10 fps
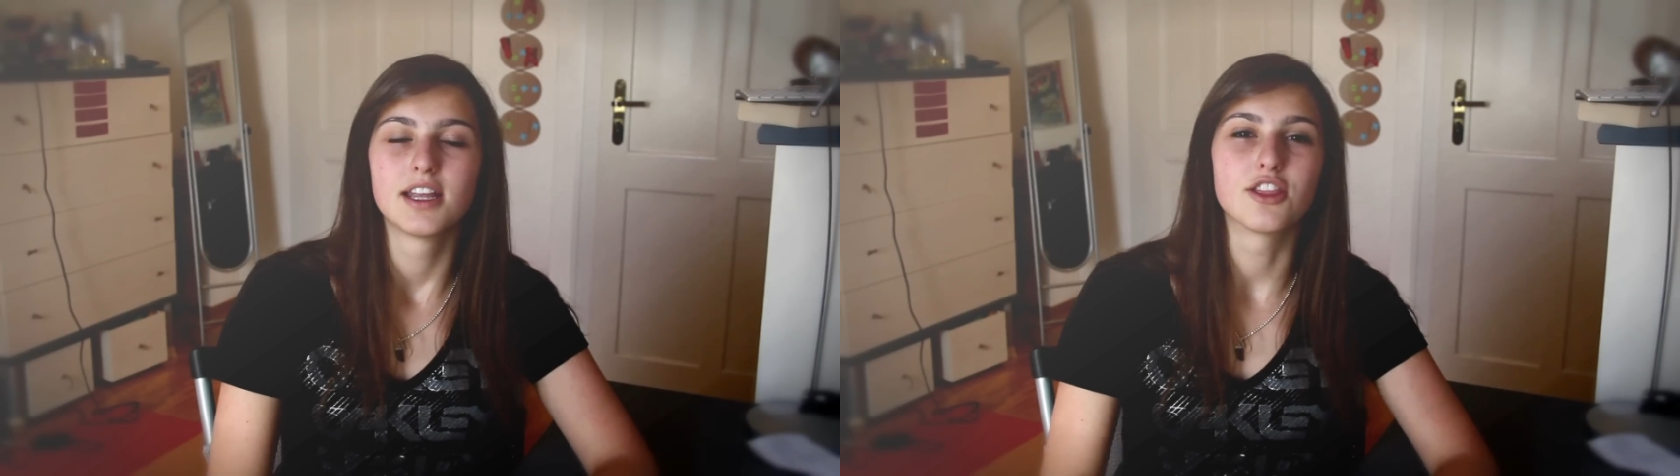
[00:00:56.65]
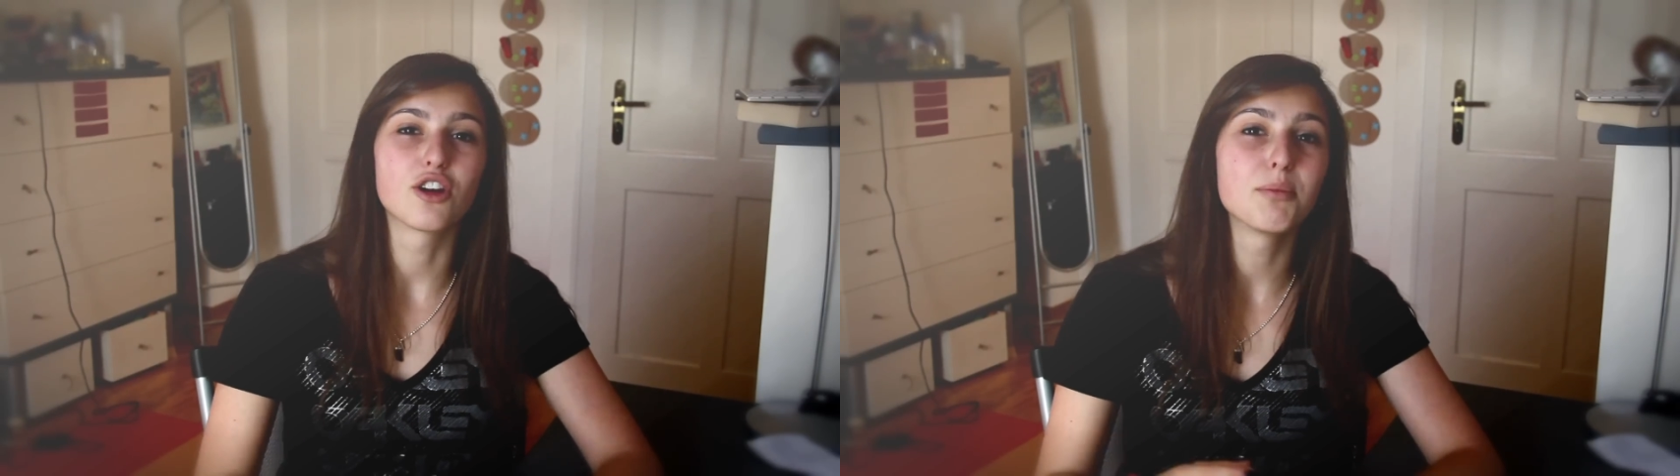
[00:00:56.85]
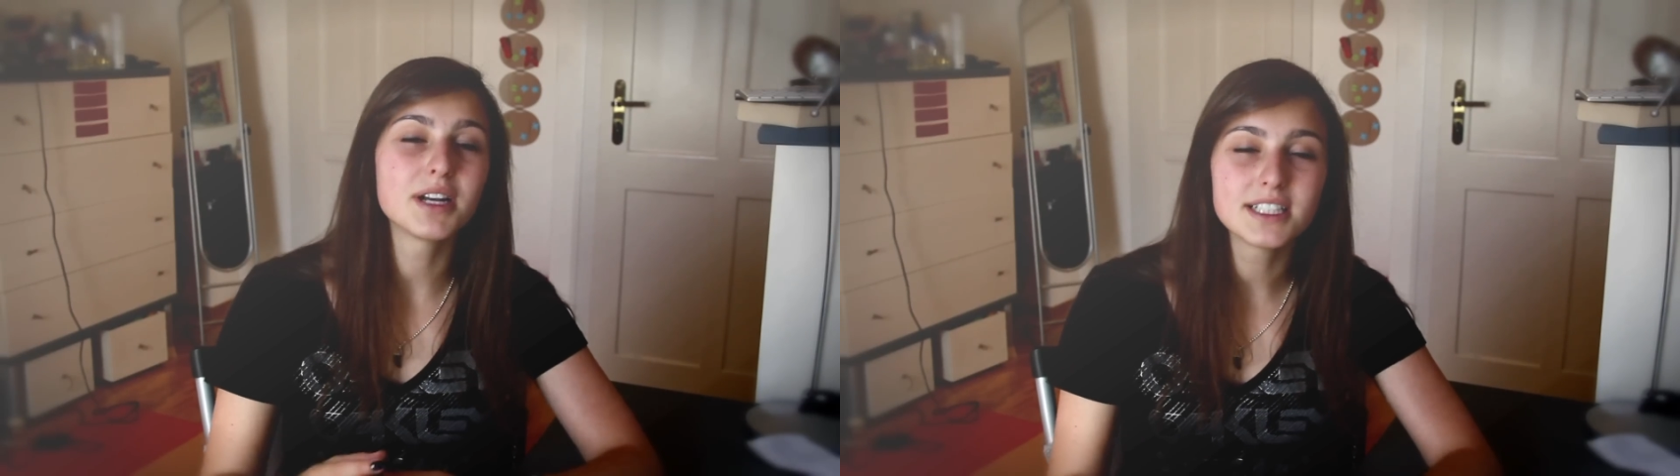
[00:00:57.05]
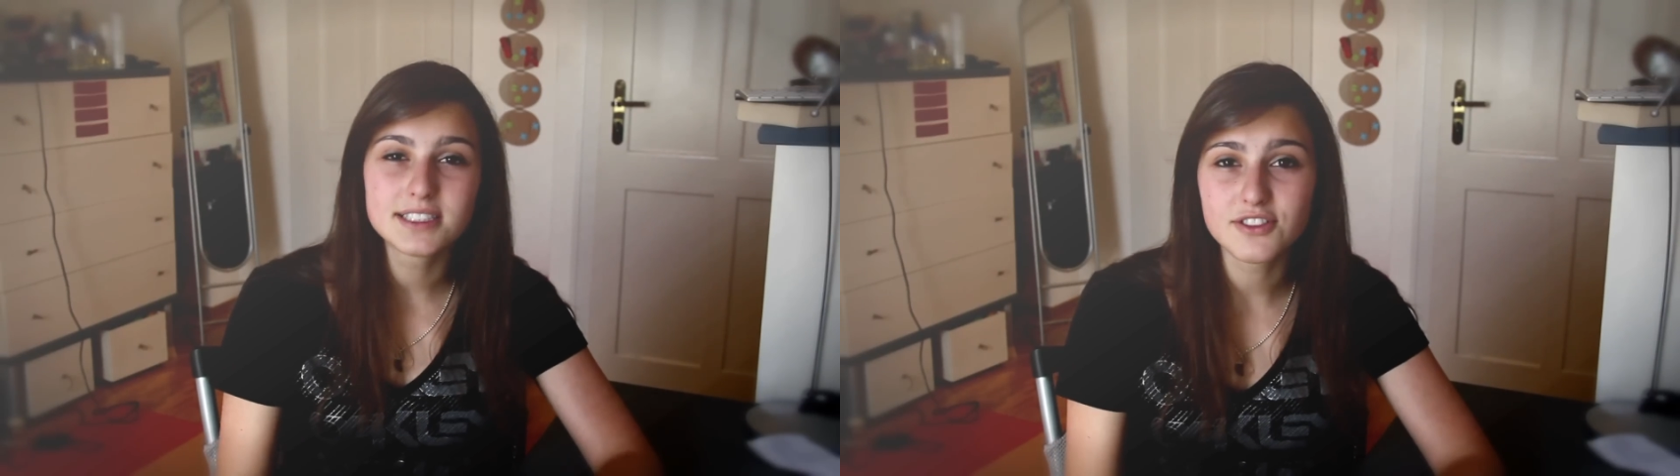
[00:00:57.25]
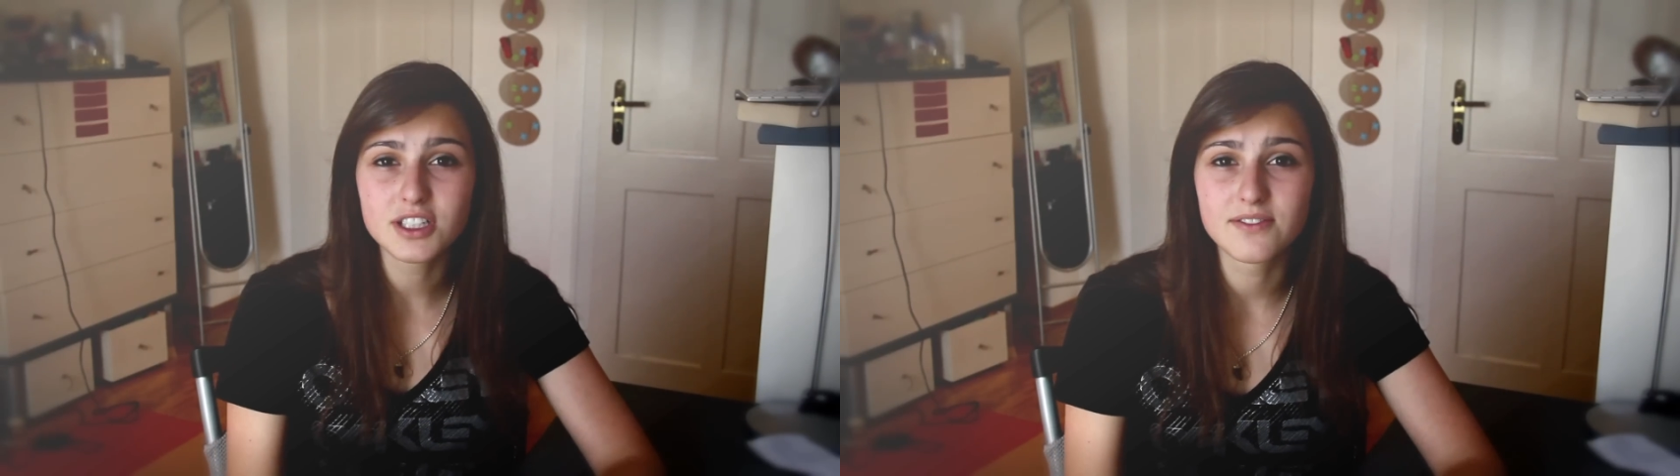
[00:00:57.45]
There are many
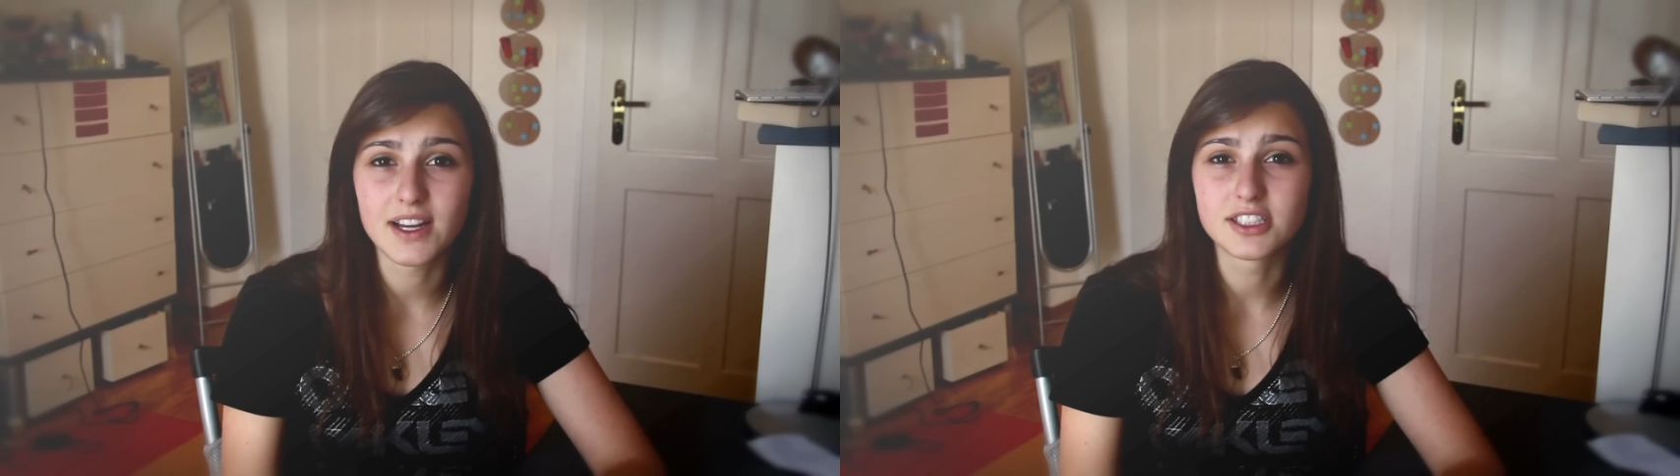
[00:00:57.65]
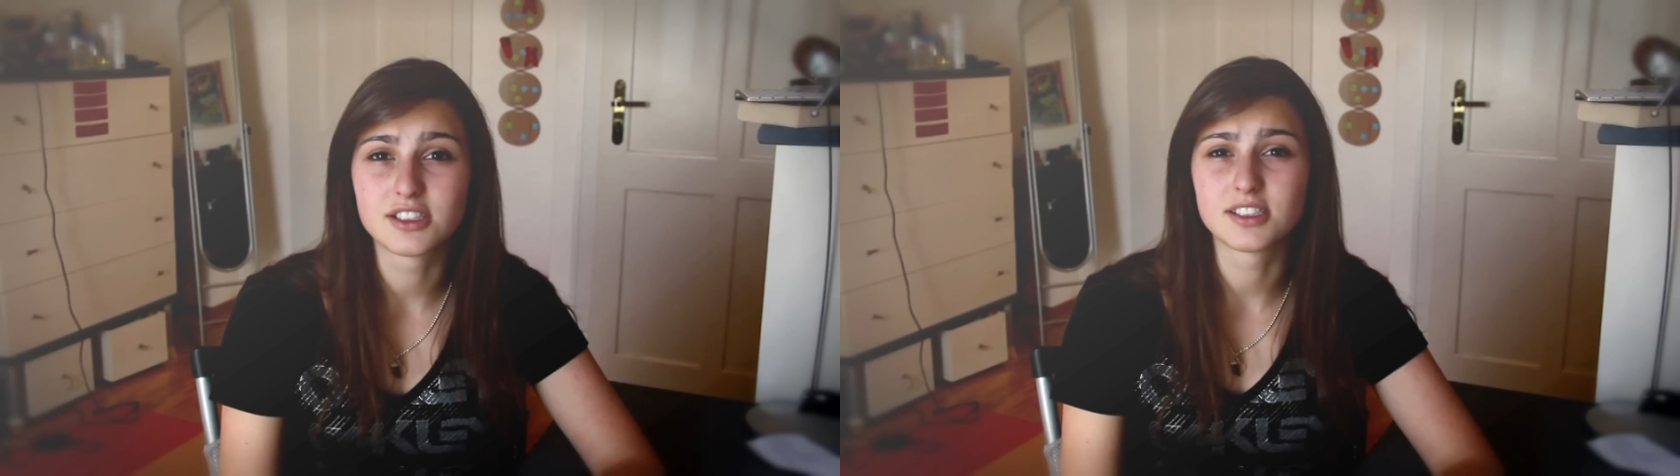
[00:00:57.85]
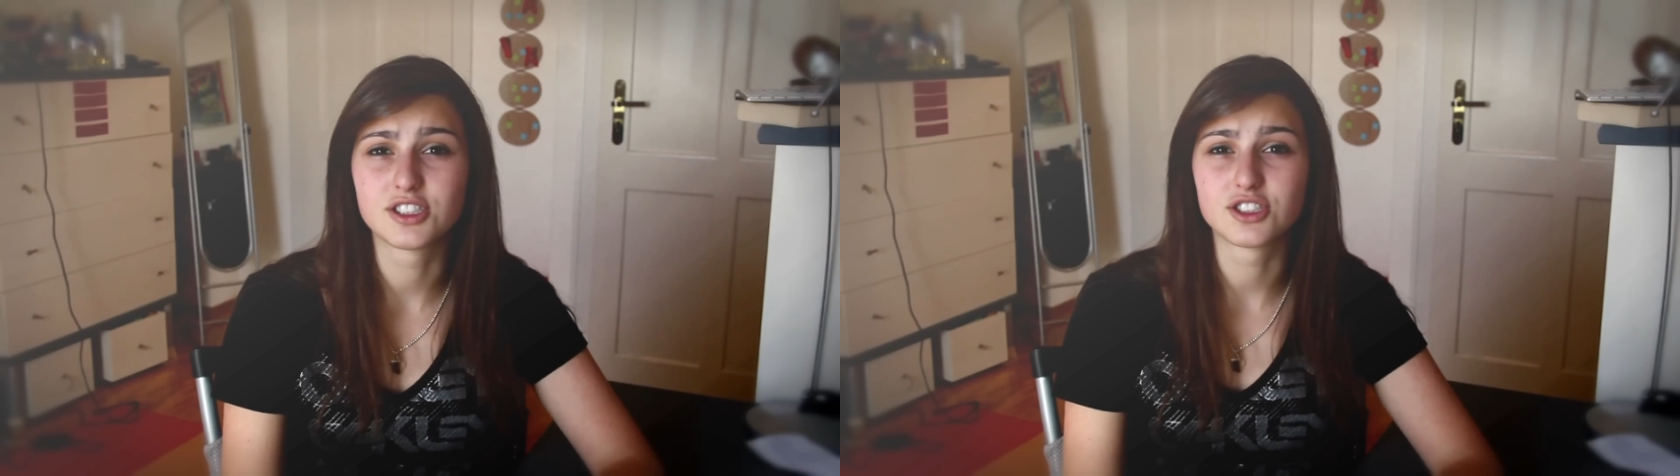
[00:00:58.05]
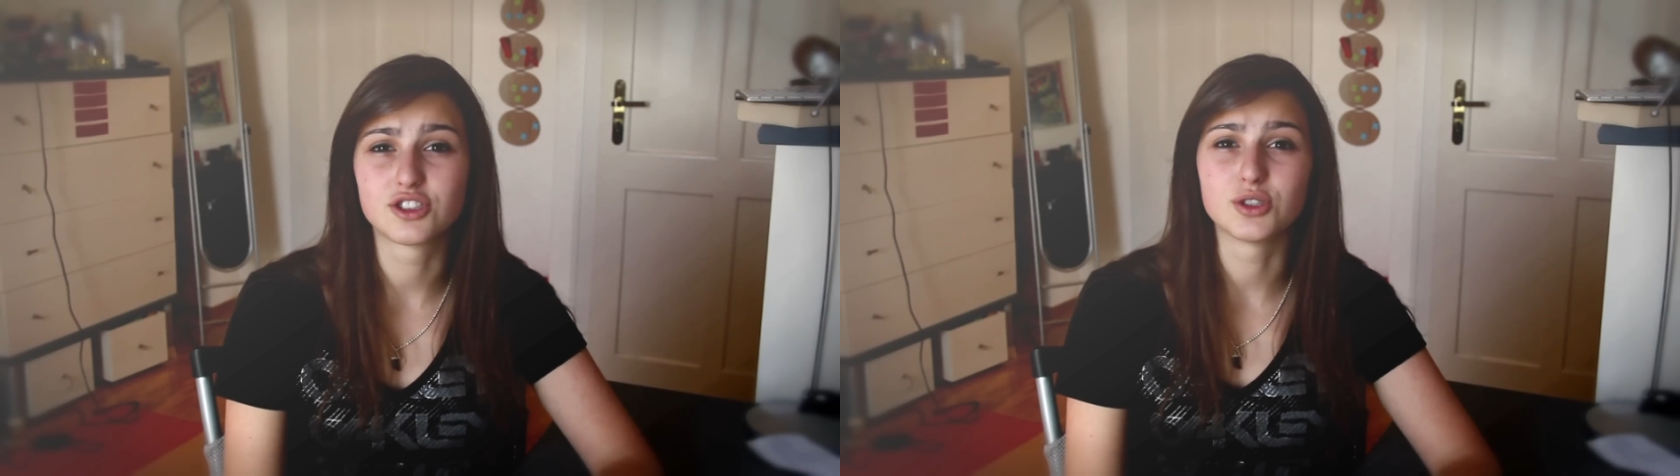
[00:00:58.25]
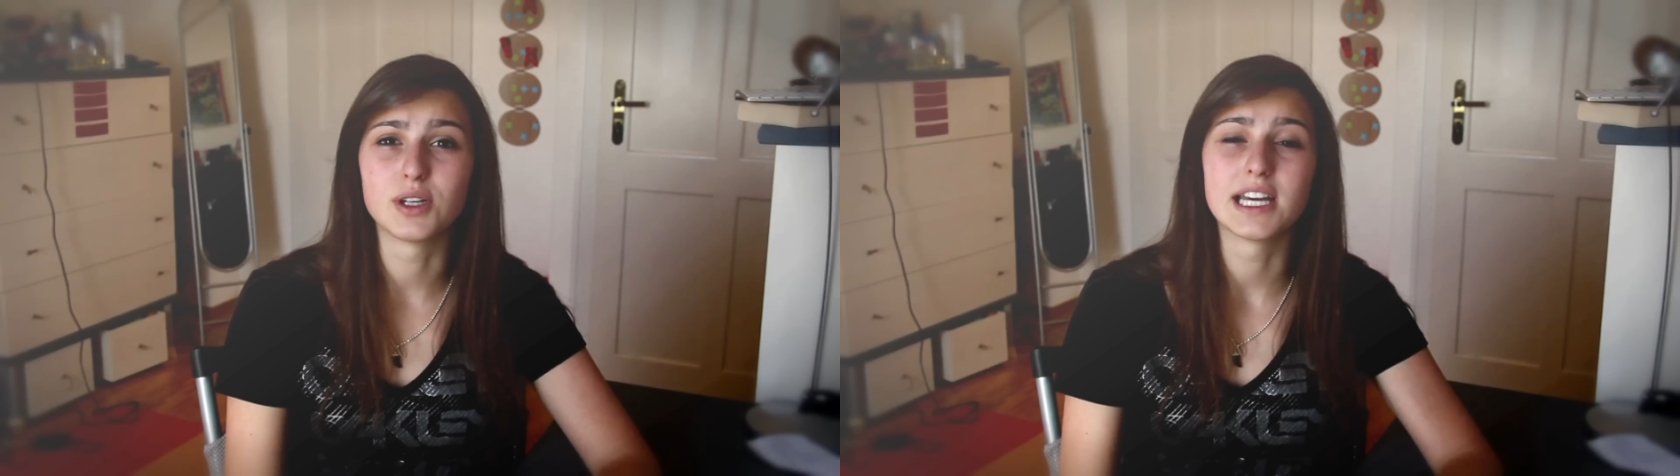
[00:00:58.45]
different advantages
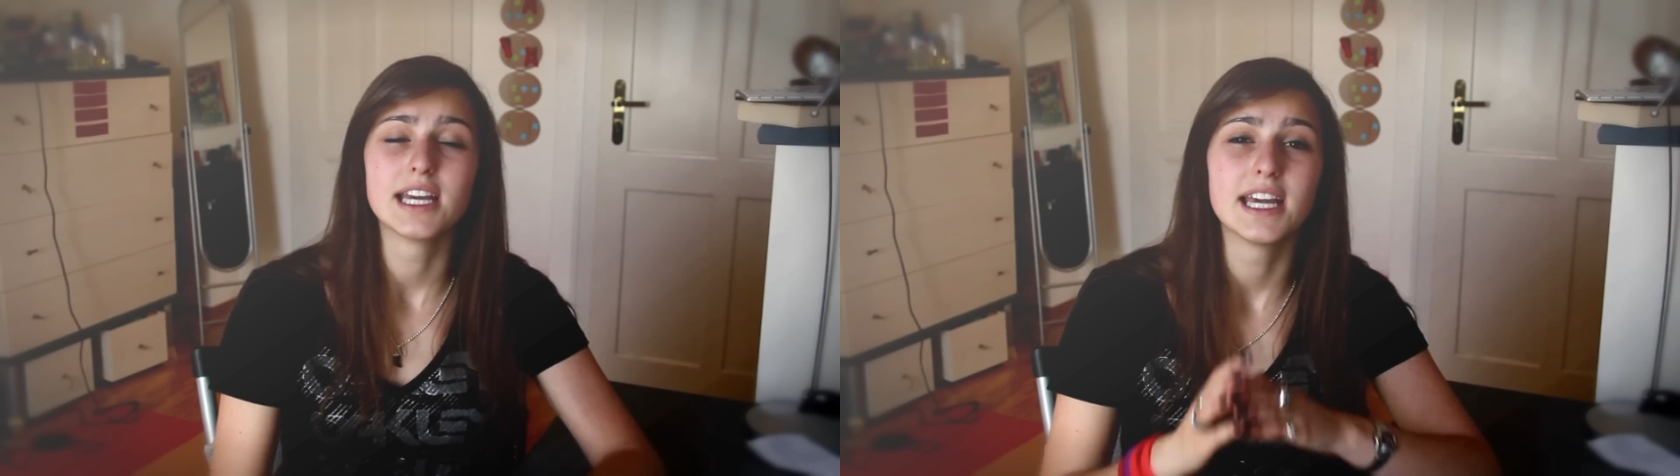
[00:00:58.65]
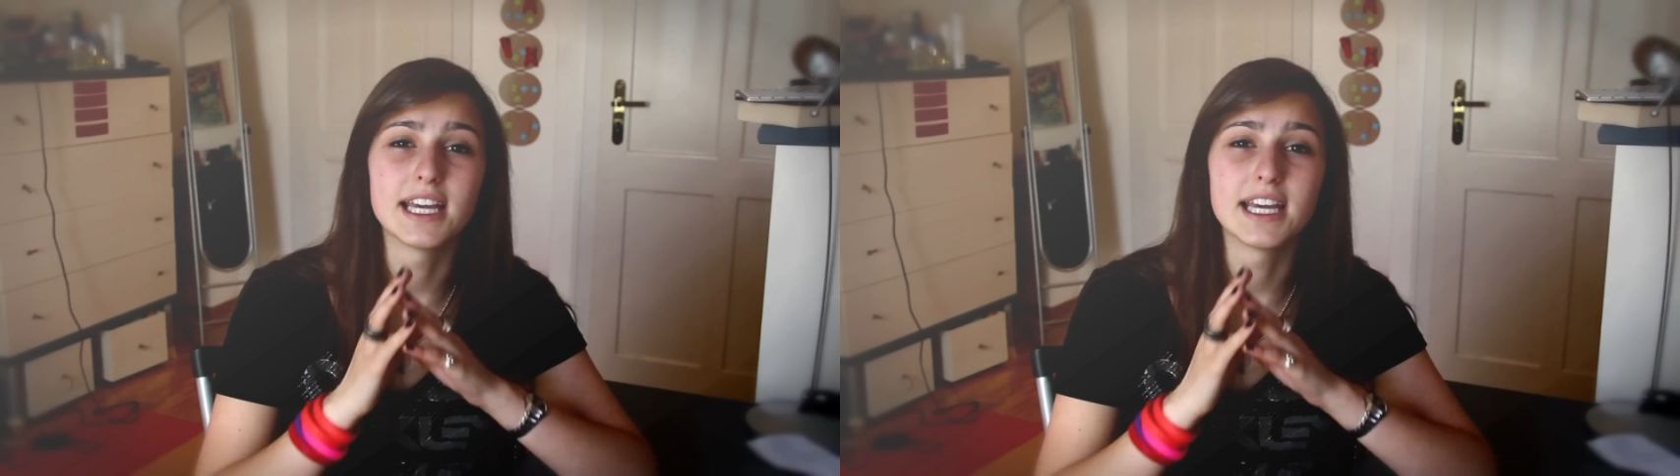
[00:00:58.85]
to it.